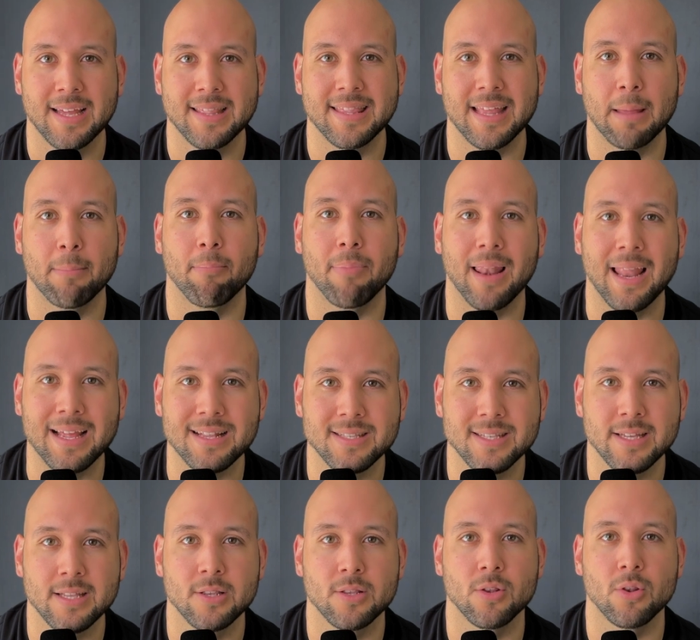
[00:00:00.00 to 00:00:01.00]
that
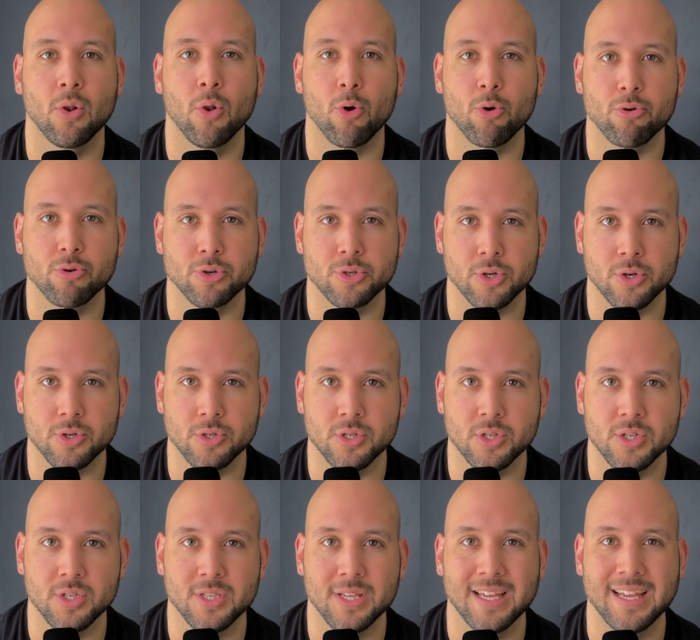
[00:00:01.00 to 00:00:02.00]
planted local
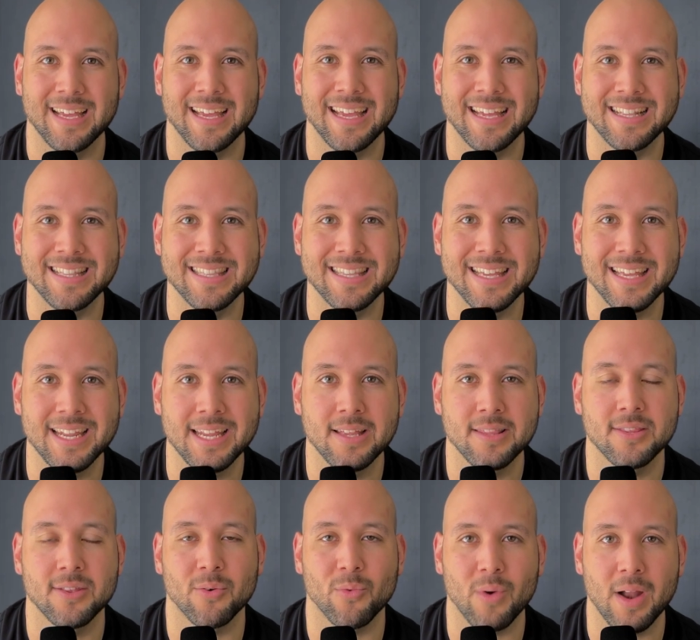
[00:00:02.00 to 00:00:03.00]
churches and did
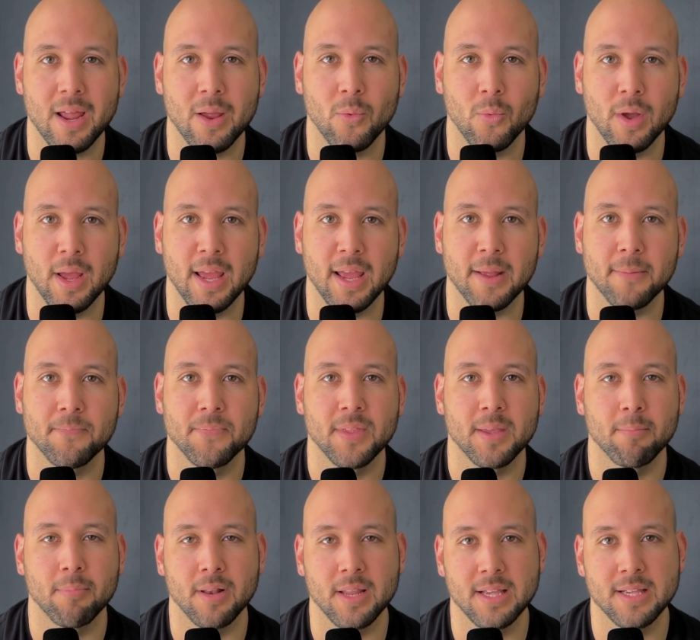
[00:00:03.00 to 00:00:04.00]
it the right way,
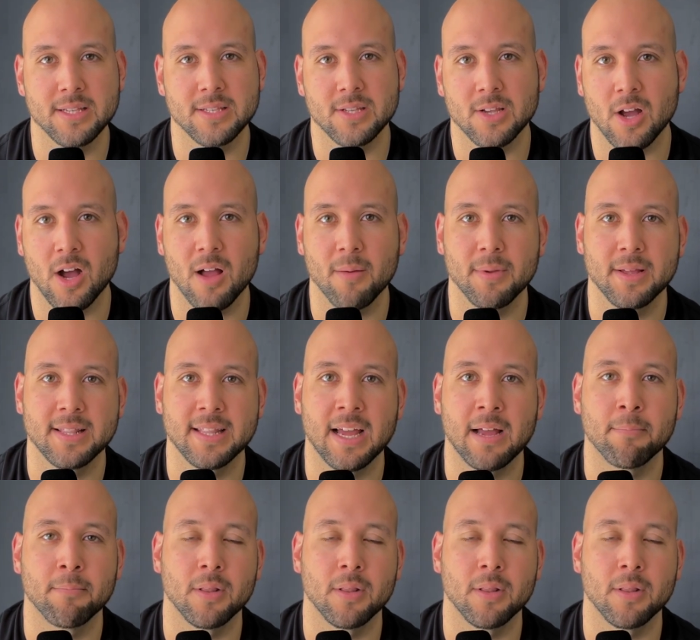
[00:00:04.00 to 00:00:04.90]
please comment down